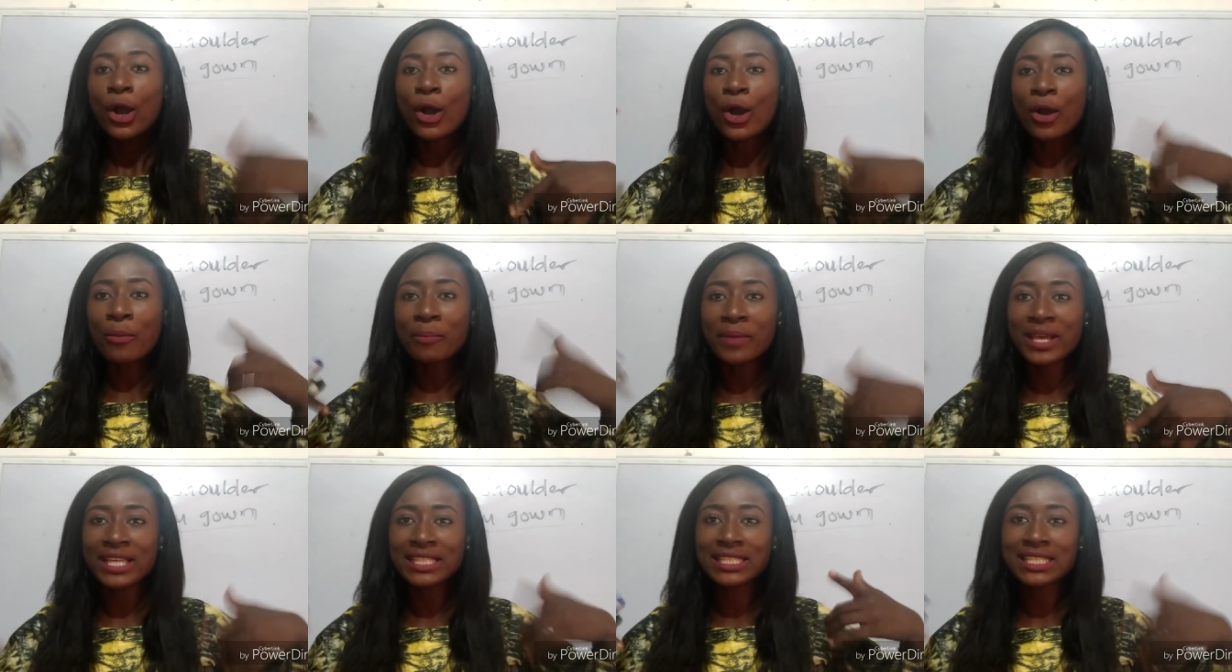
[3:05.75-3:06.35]

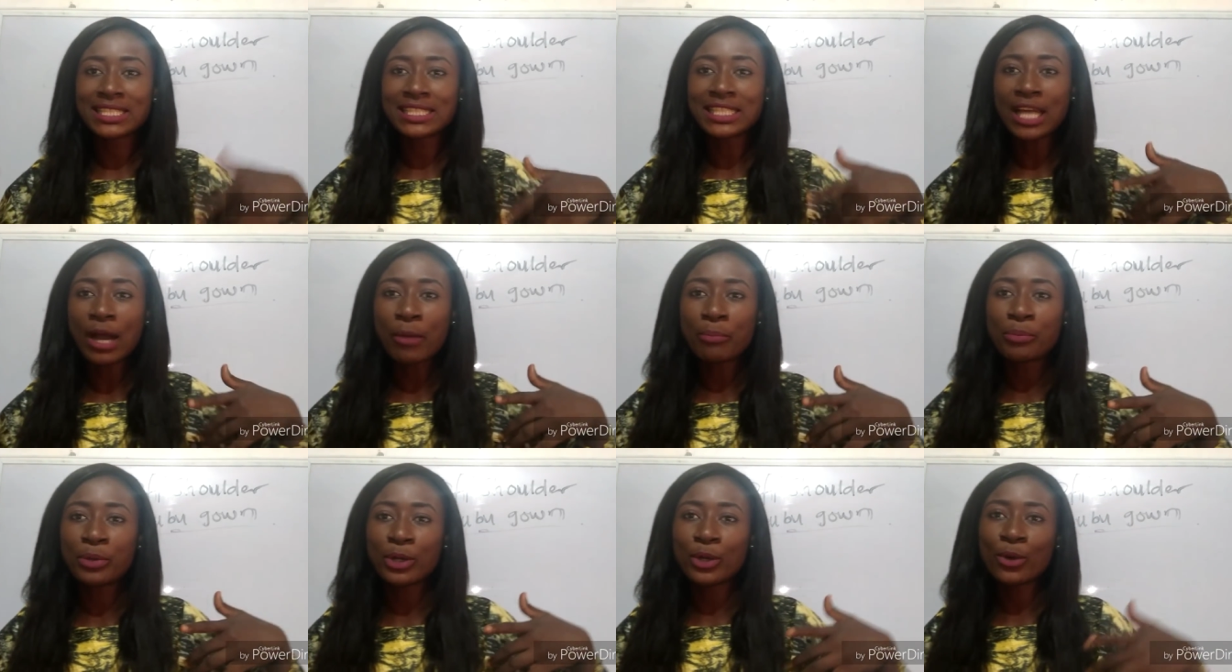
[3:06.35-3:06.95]
comment
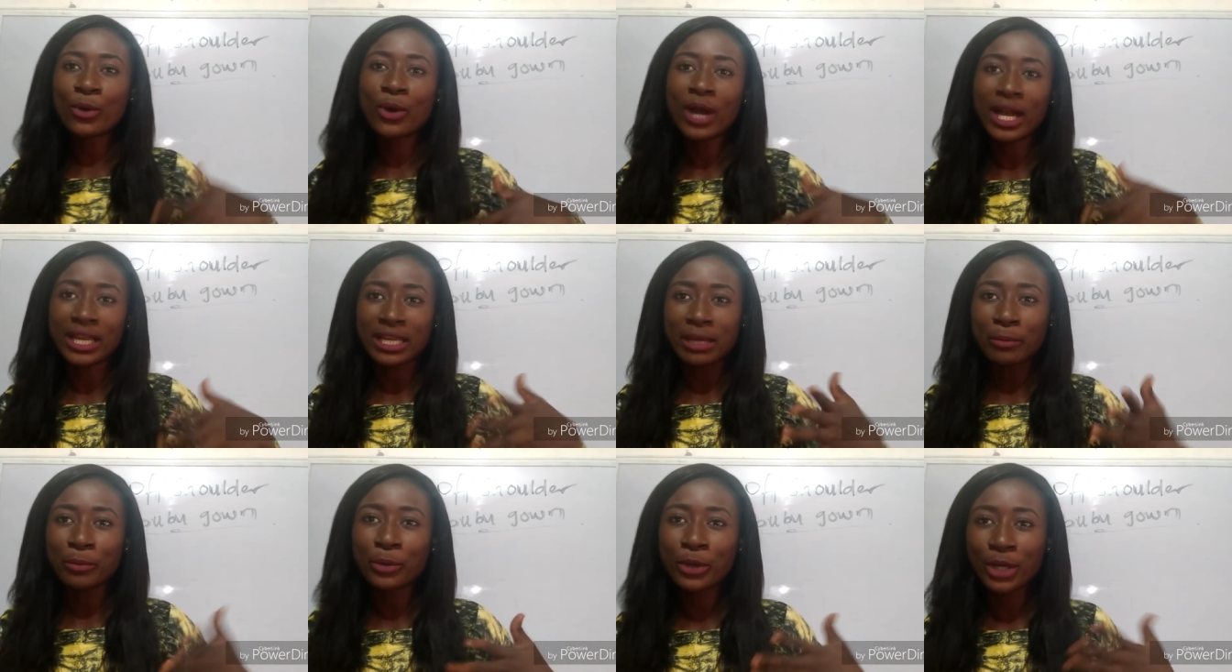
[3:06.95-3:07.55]
down below
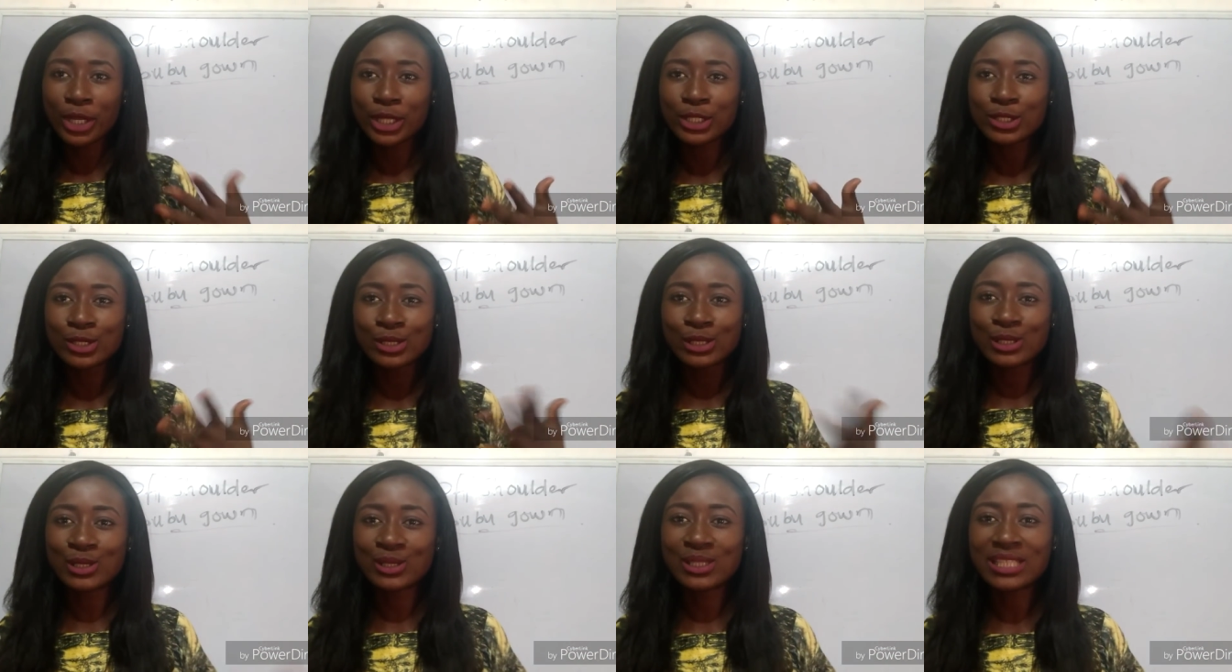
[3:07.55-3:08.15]
and I'm going
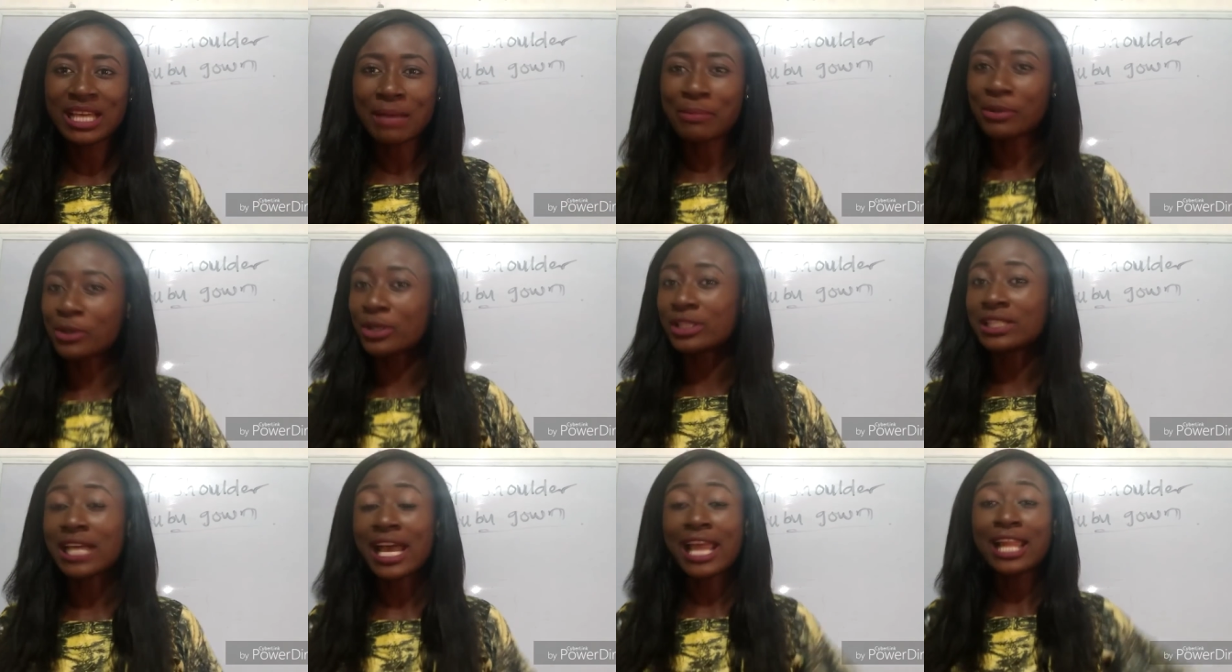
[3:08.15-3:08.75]
to do that,
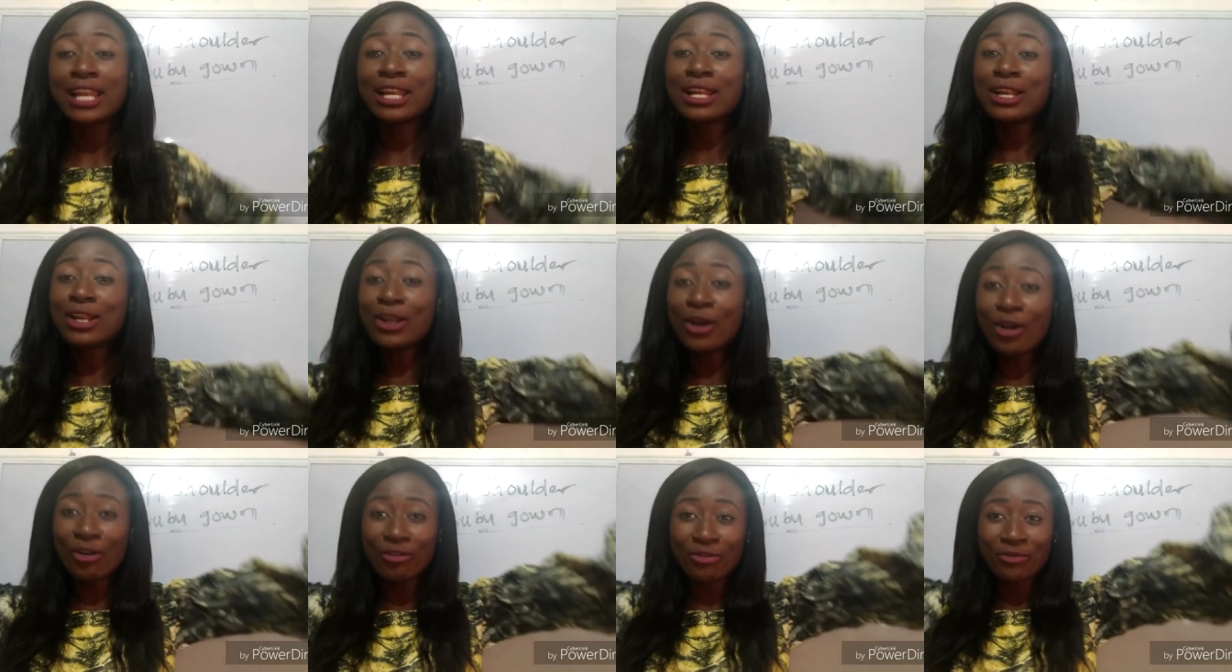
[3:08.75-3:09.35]
because I
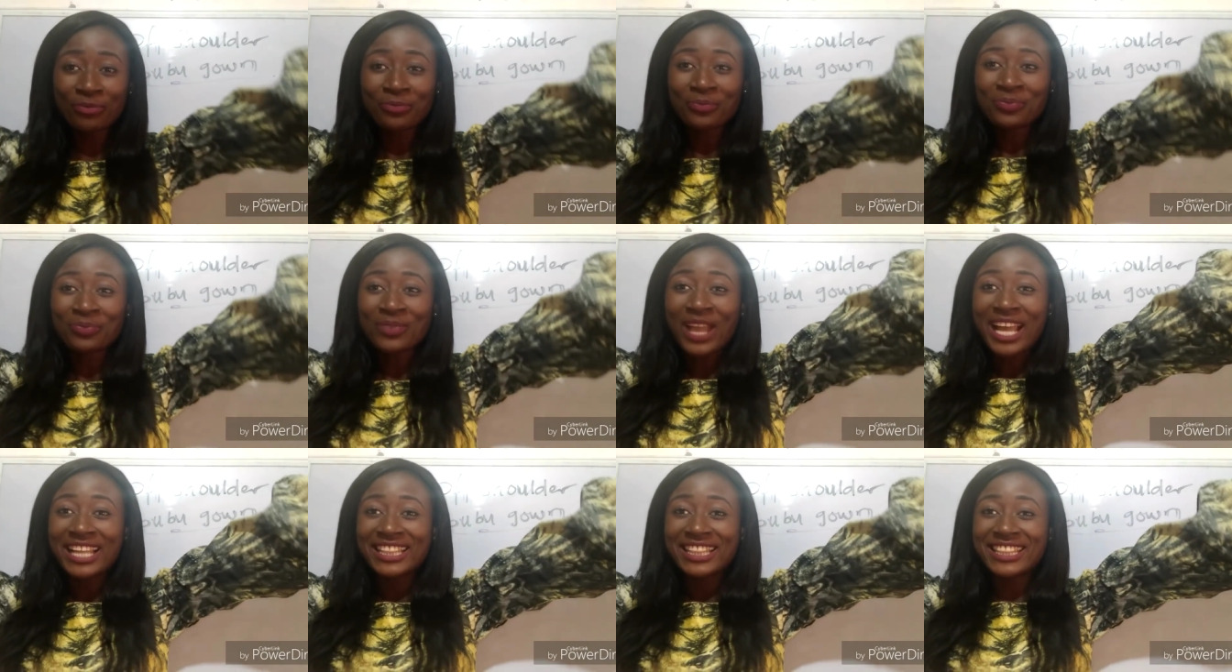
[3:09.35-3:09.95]
love
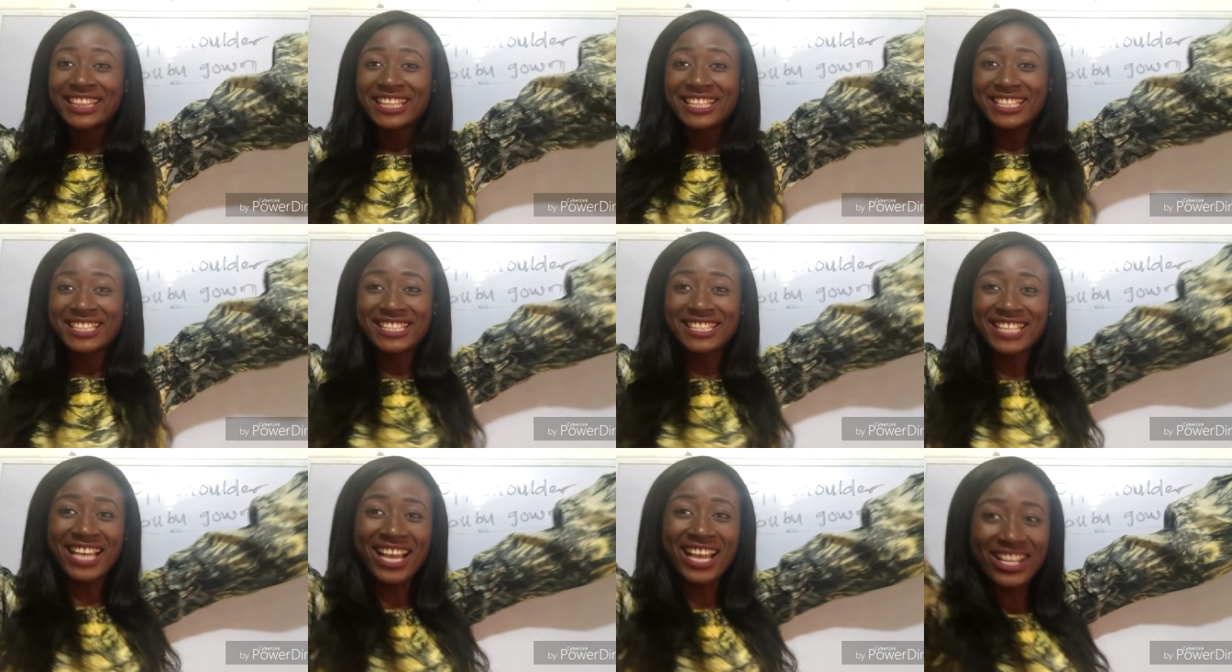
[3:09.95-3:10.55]

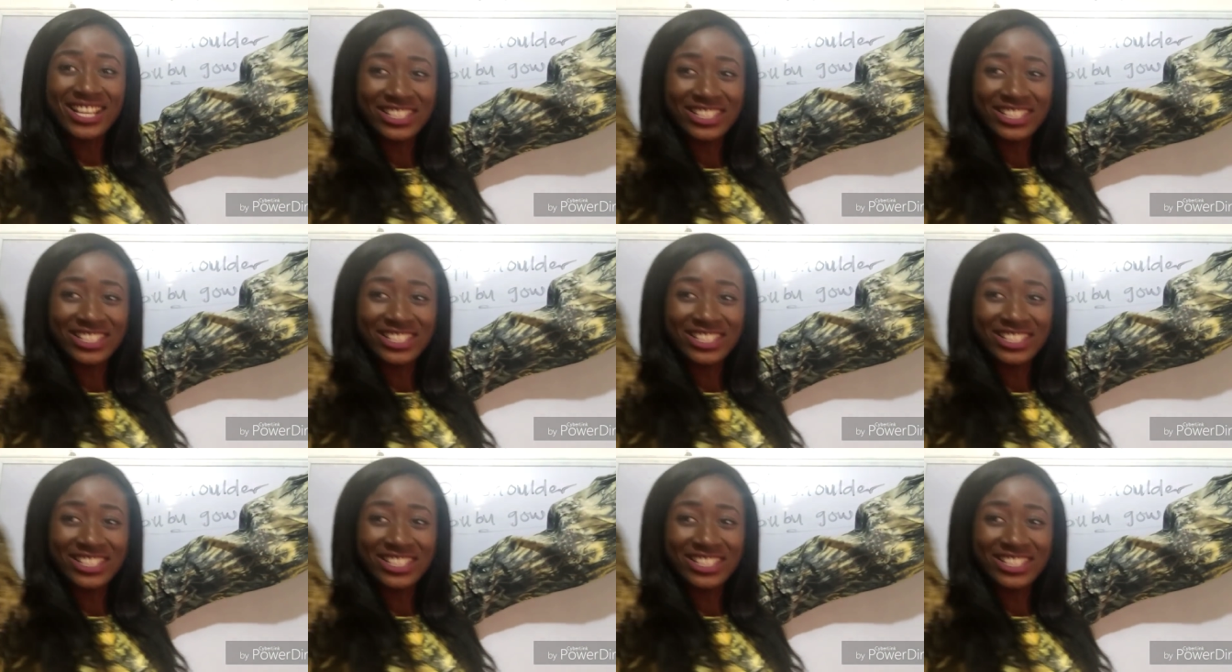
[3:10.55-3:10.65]
this